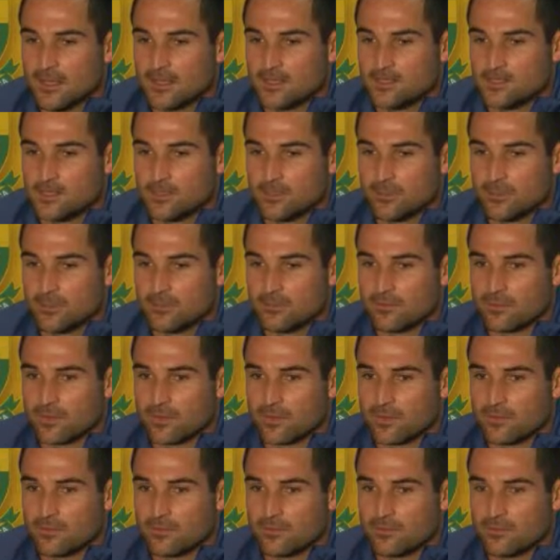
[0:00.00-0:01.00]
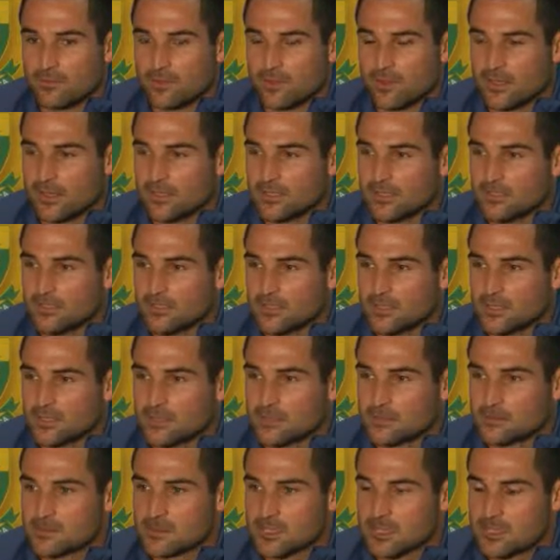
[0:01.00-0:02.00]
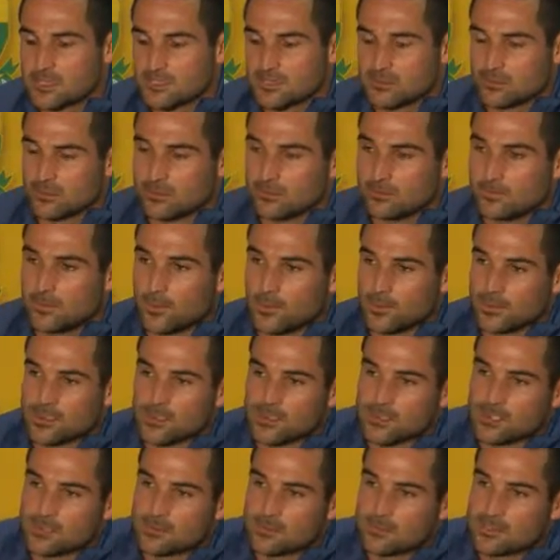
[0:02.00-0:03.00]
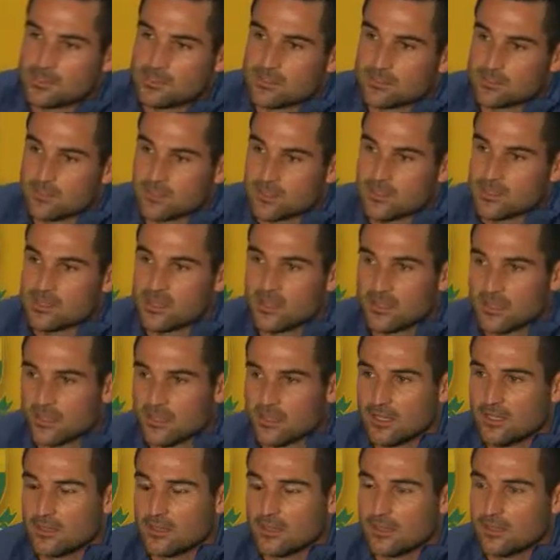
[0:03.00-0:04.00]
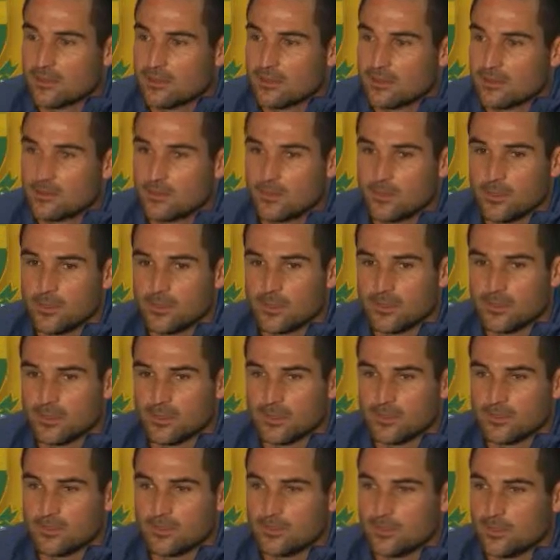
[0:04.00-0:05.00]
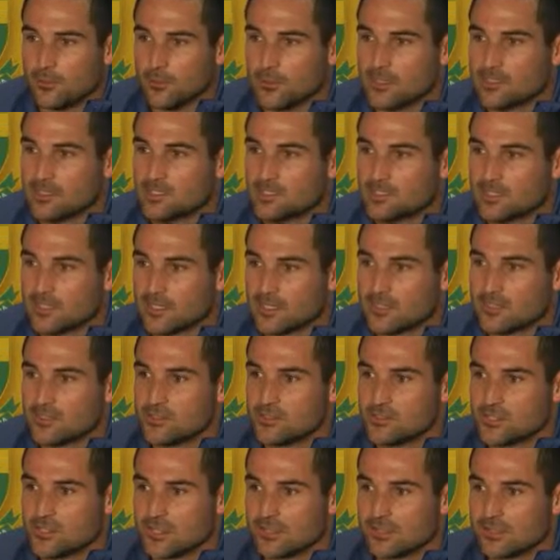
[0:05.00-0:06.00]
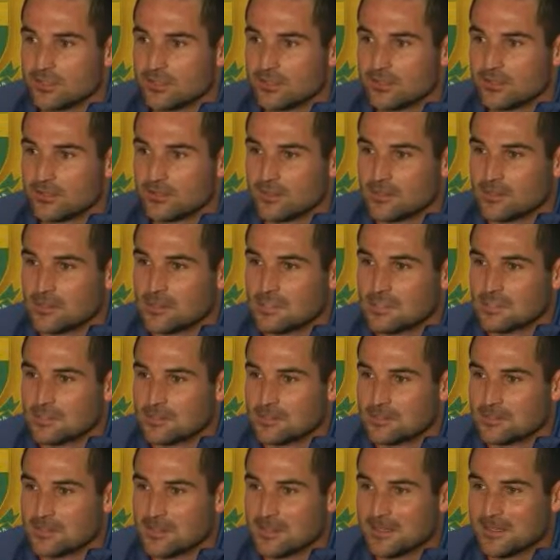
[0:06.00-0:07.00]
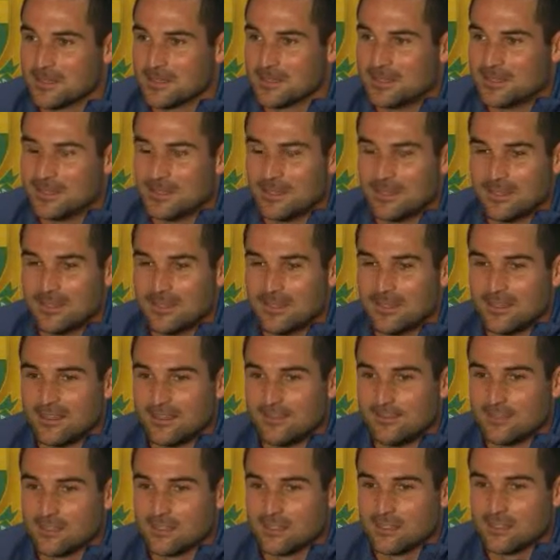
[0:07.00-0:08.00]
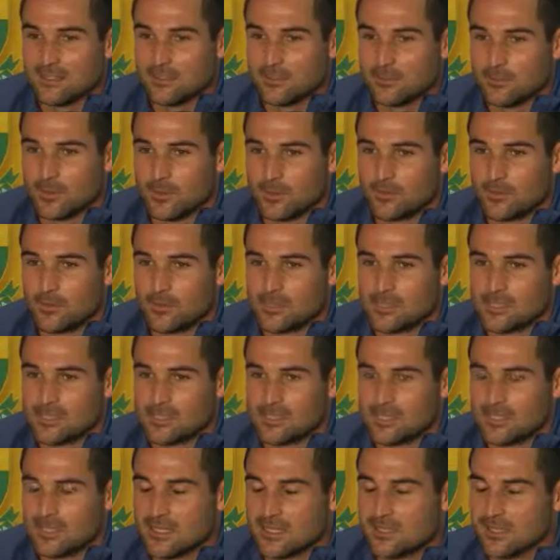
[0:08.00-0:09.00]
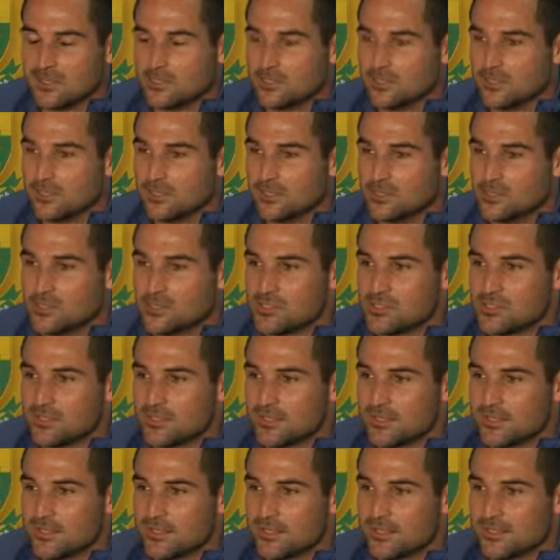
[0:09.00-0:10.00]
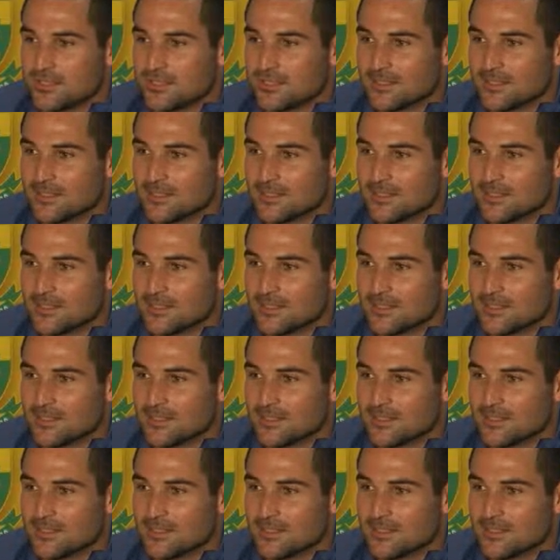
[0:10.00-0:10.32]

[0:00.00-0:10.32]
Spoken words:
So we've had quite substantial partnerships with each other, and I think we know what to say to each other at the right time. And if we see the one person's getting a bit loose, we